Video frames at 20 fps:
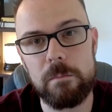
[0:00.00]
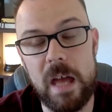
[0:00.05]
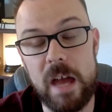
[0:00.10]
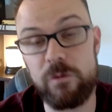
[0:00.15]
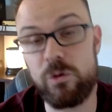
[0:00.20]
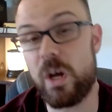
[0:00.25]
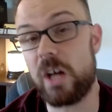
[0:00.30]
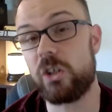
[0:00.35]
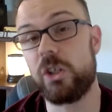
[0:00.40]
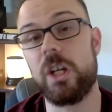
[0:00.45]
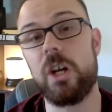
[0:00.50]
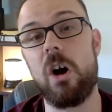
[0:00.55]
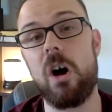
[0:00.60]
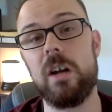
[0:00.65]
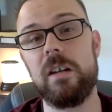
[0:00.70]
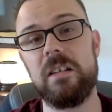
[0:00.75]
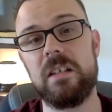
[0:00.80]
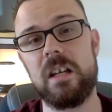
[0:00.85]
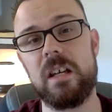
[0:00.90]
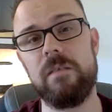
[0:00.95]
Have you actually
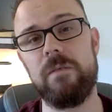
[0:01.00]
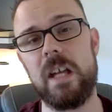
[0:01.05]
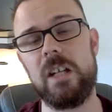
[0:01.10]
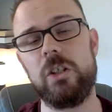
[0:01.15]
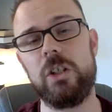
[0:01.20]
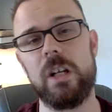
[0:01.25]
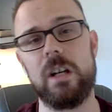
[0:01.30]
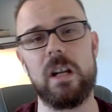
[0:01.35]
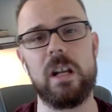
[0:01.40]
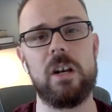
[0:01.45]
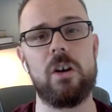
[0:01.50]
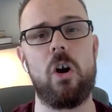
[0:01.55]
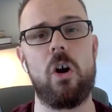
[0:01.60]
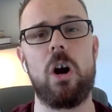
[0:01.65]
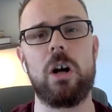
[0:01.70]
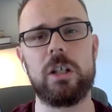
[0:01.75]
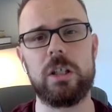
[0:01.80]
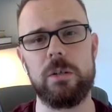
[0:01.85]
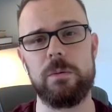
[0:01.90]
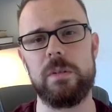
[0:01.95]
gone to the convention and
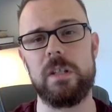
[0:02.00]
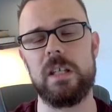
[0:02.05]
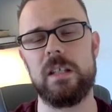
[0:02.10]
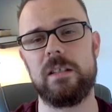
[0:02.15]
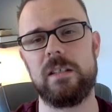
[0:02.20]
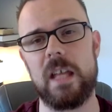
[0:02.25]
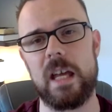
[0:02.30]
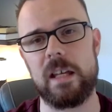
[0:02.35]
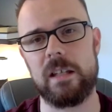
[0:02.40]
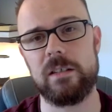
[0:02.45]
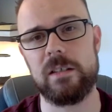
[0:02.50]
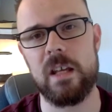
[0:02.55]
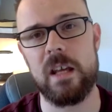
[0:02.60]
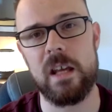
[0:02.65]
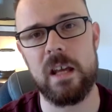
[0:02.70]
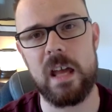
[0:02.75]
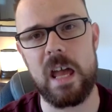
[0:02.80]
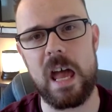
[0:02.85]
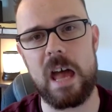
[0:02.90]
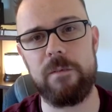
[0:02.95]
argued these things?
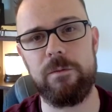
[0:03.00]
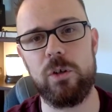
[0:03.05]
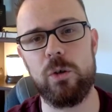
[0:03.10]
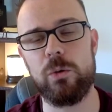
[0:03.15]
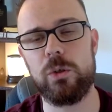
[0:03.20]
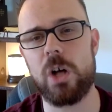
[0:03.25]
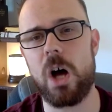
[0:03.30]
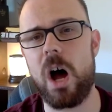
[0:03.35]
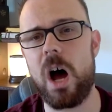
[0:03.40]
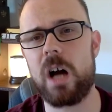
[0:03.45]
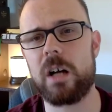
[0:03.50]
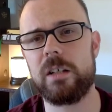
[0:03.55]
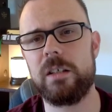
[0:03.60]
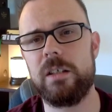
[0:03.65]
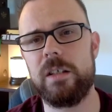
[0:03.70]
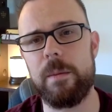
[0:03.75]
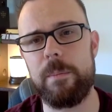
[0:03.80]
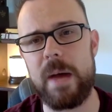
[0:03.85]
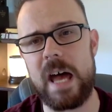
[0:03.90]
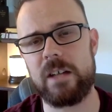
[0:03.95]
Have you
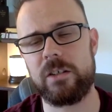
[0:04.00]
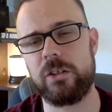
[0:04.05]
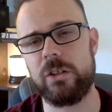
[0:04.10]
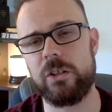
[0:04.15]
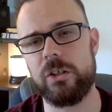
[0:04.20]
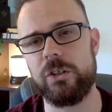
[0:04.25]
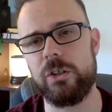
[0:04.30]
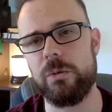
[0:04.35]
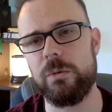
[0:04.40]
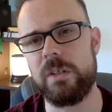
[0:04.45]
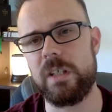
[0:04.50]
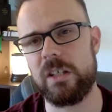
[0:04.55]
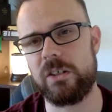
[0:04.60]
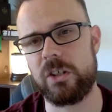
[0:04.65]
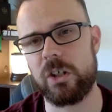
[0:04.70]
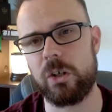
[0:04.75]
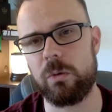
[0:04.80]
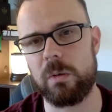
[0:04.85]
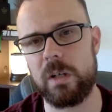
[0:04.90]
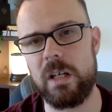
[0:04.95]
talked to pastors you
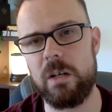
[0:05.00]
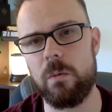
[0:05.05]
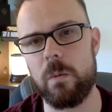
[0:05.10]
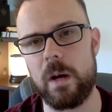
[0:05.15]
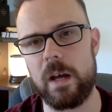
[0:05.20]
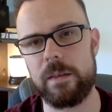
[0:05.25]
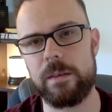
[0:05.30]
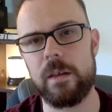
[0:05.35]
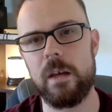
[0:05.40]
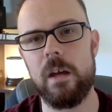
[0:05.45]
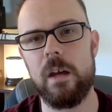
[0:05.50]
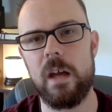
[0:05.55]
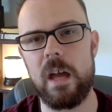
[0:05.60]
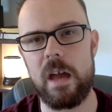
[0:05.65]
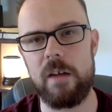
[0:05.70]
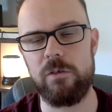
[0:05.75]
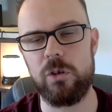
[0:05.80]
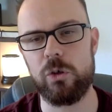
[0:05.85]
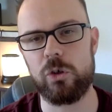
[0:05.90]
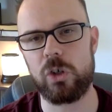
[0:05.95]
disagree with?
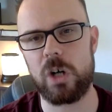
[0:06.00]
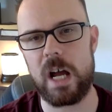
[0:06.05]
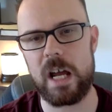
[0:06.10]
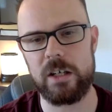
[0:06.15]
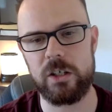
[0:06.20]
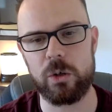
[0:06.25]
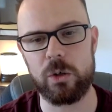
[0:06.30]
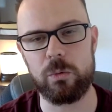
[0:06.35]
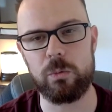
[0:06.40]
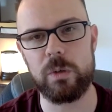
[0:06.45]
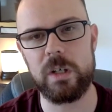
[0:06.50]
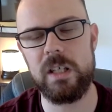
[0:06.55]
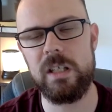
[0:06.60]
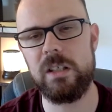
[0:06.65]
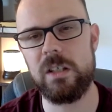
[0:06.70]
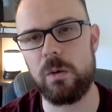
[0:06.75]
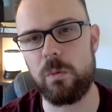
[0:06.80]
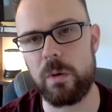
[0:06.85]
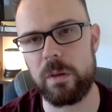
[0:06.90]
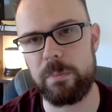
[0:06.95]
Have you tried to
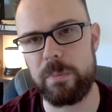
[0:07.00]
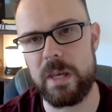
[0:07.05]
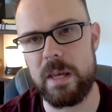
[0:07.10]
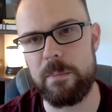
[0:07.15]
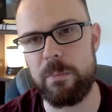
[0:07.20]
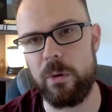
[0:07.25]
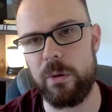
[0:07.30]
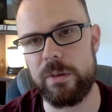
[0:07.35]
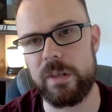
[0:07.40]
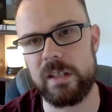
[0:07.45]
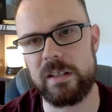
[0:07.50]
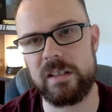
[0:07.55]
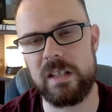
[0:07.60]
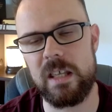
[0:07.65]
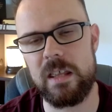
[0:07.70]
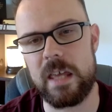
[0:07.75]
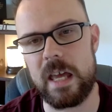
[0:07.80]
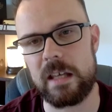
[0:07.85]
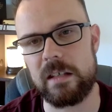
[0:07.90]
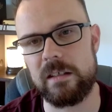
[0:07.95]
reason with people that
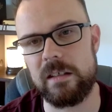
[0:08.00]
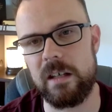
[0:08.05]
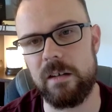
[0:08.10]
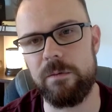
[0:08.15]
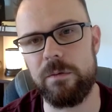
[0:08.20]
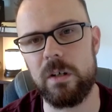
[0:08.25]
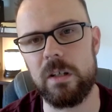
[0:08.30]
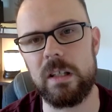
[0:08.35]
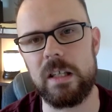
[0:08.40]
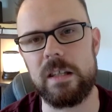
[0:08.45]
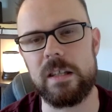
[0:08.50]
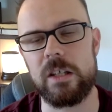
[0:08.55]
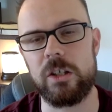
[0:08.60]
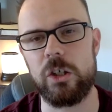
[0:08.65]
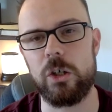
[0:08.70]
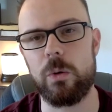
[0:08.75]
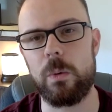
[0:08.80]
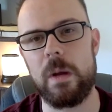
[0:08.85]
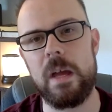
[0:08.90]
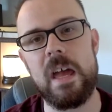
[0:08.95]
see things differently
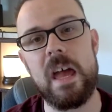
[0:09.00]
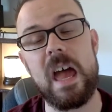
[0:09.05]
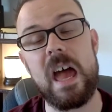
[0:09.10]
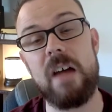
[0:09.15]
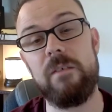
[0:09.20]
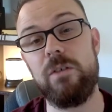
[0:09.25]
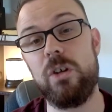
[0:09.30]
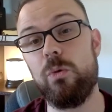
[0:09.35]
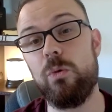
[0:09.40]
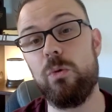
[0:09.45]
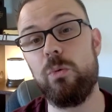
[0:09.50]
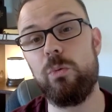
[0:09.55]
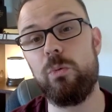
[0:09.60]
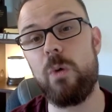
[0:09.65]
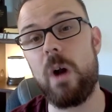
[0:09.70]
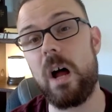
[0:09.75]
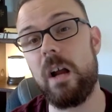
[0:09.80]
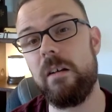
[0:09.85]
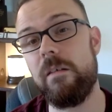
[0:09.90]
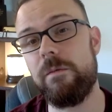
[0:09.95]
than you? Have you
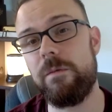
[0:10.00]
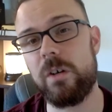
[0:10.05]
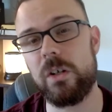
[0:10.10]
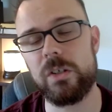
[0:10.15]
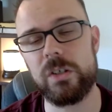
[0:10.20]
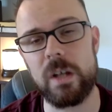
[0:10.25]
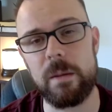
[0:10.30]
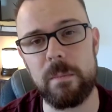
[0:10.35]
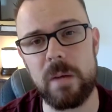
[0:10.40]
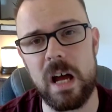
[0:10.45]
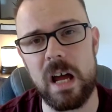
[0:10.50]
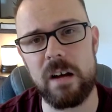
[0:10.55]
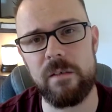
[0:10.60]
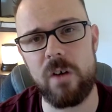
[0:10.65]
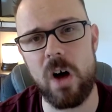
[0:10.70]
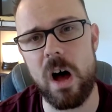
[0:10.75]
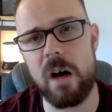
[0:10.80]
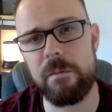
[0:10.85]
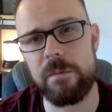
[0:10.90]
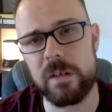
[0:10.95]
run for some kind
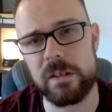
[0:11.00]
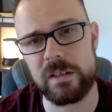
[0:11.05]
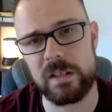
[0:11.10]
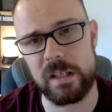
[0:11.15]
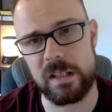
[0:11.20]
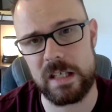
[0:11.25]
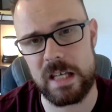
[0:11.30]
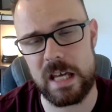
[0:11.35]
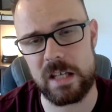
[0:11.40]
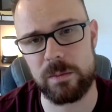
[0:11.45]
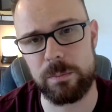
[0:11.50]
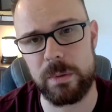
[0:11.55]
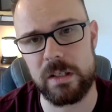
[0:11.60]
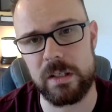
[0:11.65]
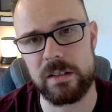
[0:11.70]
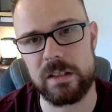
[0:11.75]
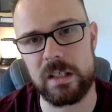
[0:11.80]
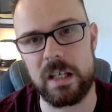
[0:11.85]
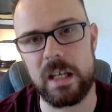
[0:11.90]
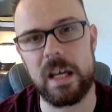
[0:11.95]
of office in the
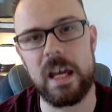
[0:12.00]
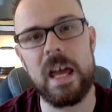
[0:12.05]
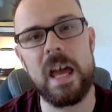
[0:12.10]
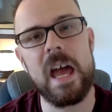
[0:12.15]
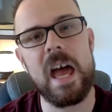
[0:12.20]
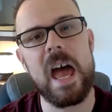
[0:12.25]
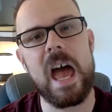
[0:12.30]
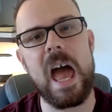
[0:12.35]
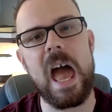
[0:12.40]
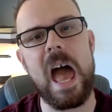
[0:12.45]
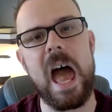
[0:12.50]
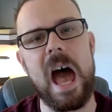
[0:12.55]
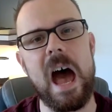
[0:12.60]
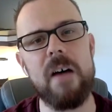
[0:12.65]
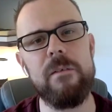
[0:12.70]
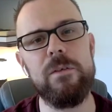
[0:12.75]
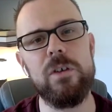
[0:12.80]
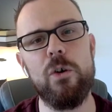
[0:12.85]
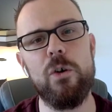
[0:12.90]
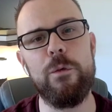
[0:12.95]
SBC?
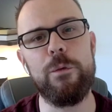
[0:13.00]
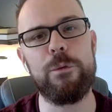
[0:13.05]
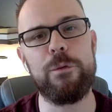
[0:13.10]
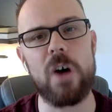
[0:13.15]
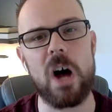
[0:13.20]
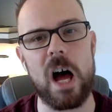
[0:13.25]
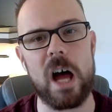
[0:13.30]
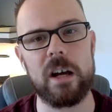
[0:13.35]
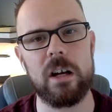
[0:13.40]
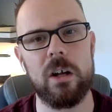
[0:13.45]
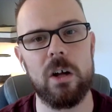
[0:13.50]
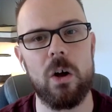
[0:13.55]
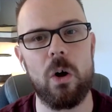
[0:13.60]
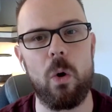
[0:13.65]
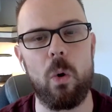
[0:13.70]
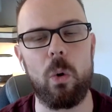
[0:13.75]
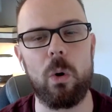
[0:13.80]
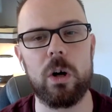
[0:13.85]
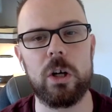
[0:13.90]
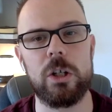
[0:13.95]
Have you fought,
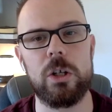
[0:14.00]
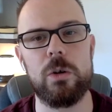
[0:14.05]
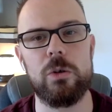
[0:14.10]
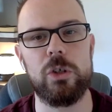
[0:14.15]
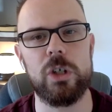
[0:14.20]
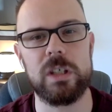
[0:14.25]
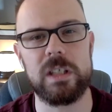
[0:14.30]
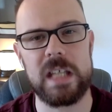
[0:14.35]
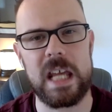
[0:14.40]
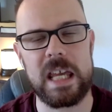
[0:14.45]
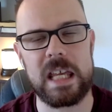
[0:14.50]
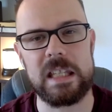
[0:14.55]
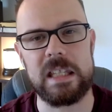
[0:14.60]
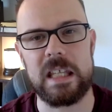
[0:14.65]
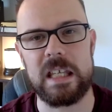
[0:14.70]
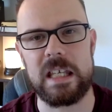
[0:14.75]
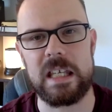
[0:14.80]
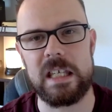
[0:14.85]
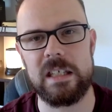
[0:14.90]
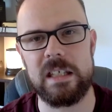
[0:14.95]
or are you just taking
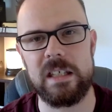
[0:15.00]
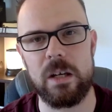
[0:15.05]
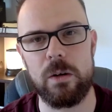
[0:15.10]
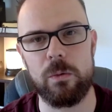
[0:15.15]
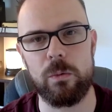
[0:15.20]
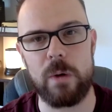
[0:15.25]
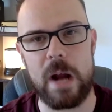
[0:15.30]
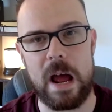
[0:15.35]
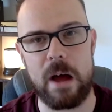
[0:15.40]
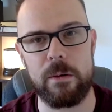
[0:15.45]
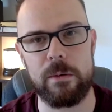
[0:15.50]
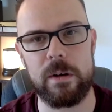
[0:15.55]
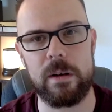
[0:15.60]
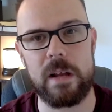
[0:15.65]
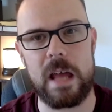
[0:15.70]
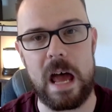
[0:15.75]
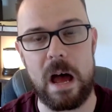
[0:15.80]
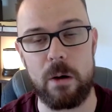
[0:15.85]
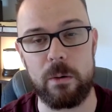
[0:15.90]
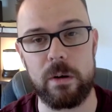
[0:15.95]
the easy route
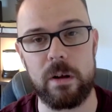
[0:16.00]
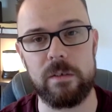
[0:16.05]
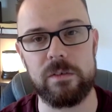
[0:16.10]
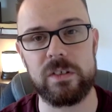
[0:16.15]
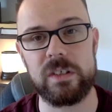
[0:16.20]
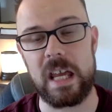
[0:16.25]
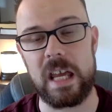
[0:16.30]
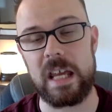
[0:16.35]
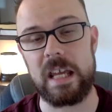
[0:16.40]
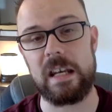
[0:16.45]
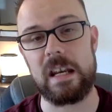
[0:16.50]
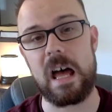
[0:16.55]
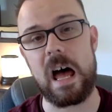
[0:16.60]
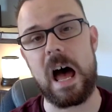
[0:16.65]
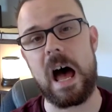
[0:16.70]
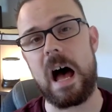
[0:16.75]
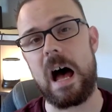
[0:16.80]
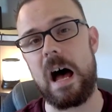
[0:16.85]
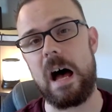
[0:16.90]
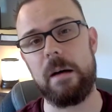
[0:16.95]
out of saying,
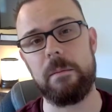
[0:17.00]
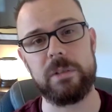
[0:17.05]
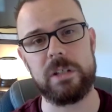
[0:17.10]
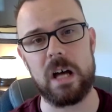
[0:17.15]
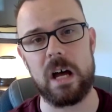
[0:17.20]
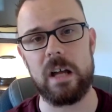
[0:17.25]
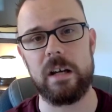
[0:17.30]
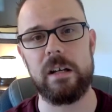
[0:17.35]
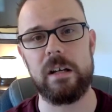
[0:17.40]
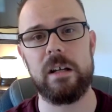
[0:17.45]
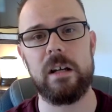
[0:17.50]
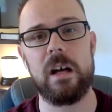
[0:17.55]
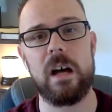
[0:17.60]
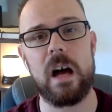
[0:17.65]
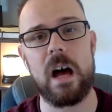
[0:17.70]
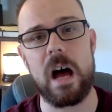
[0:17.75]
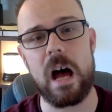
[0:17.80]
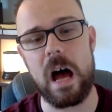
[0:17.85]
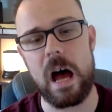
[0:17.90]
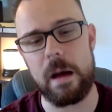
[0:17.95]
I'm done,
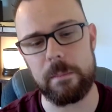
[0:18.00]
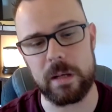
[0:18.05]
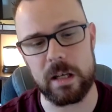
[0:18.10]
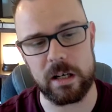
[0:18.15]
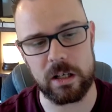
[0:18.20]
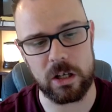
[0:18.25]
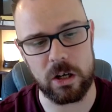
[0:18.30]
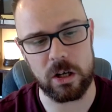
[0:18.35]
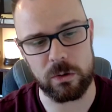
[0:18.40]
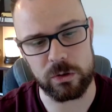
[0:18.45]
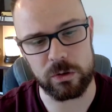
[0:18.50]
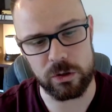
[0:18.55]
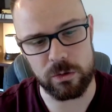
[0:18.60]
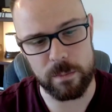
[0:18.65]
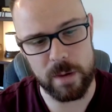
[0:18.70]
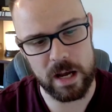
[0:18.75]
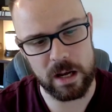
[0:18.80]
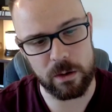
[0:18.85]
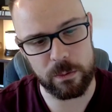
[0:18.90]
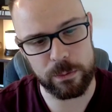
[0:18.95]
I'm going to go do
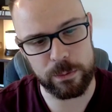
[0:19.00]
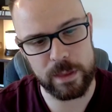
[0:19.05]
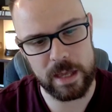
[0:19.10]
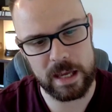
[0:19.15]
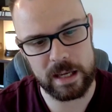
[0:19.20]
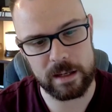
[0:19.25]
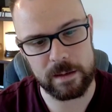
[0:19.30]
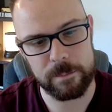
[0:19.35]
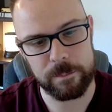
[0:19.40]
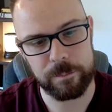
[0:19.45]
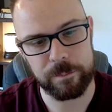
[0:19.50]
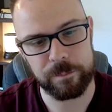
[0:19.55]
my own thing?